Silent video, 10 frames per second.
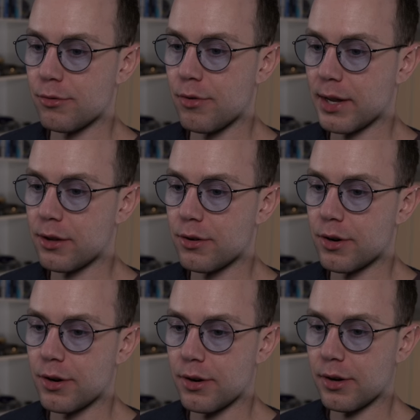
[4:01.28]

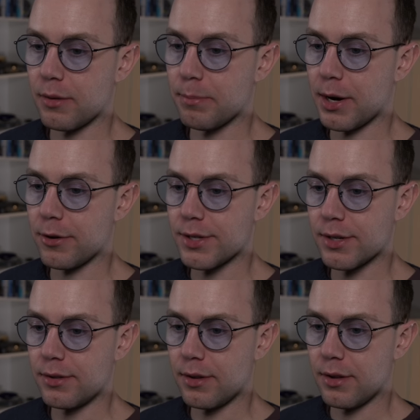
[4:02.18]
regular
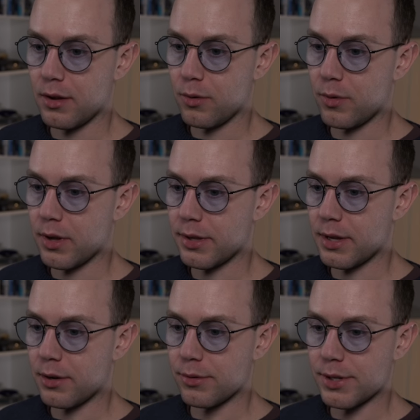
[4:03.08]
comparison with
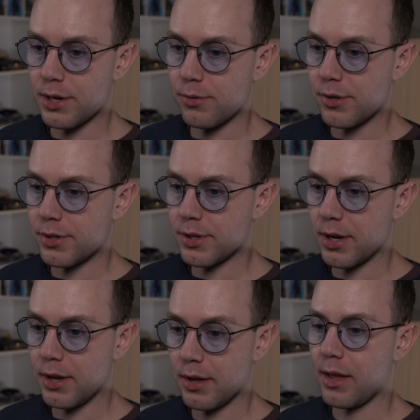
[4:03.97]
equals equals,
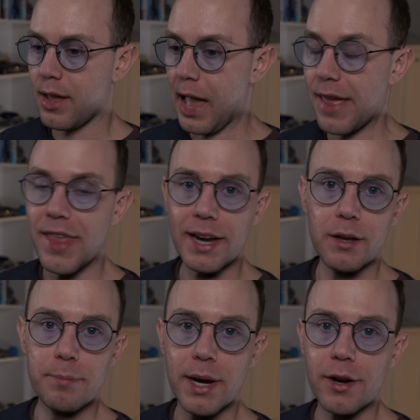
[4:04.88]
and that
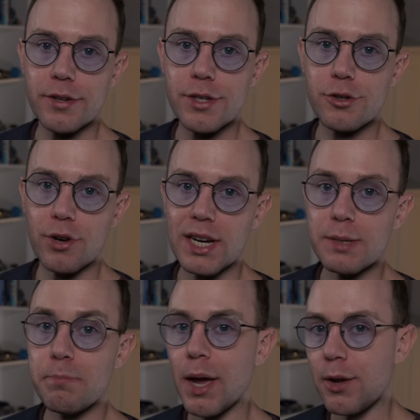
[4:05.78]
compares strings
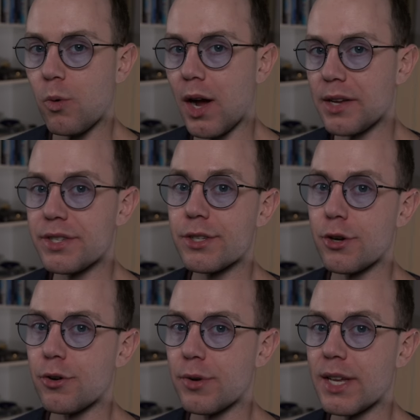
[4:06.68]
byte-wise,
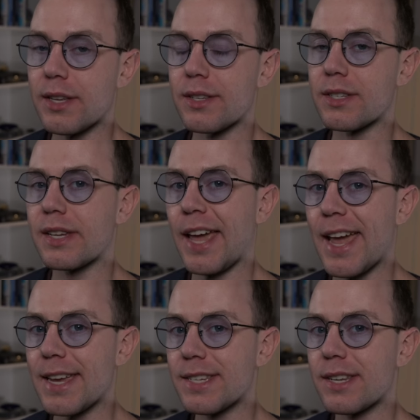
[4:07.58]
so it is
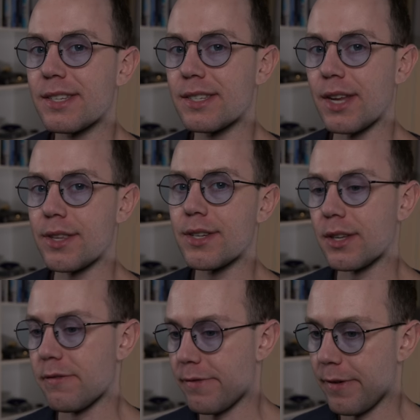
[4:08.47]
case
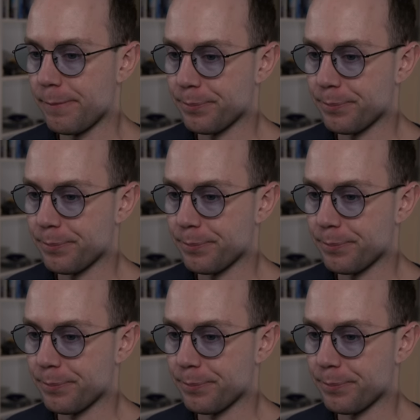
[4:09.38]
sensitive.